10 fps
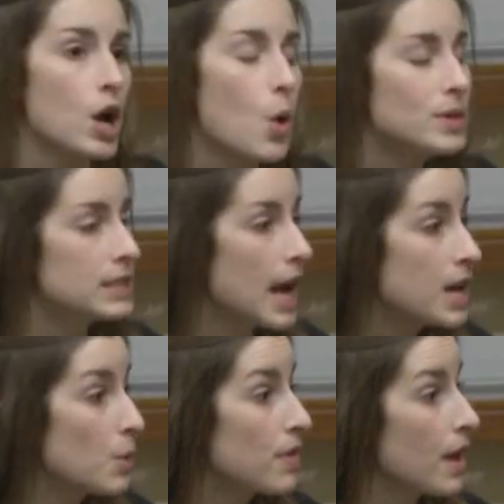
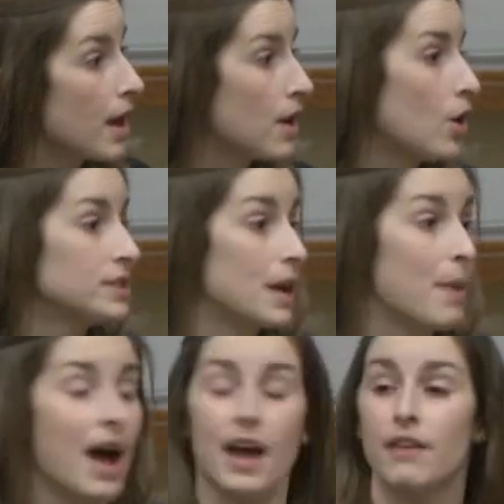coinciding with an all-time
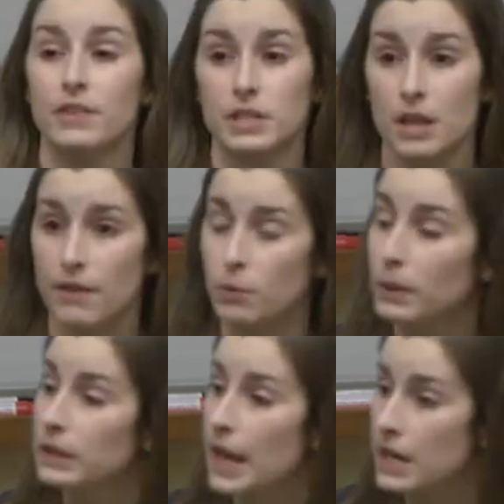high of a, of a
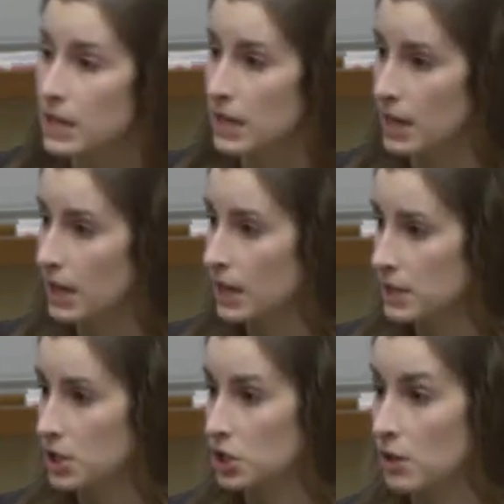related
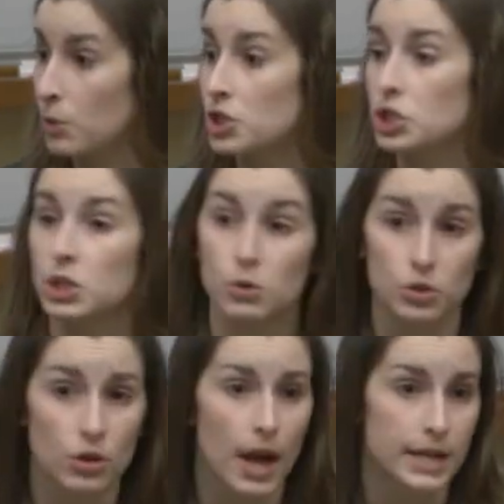condition, which is
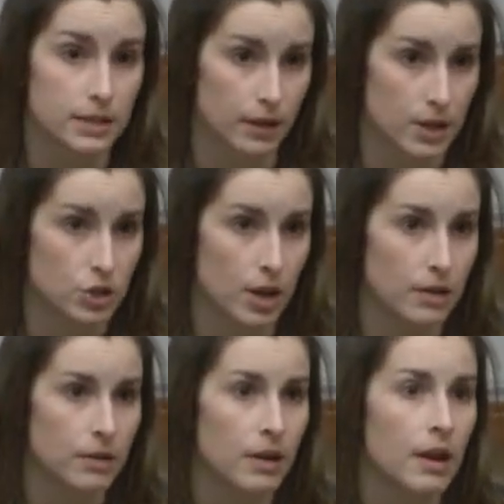social isolation.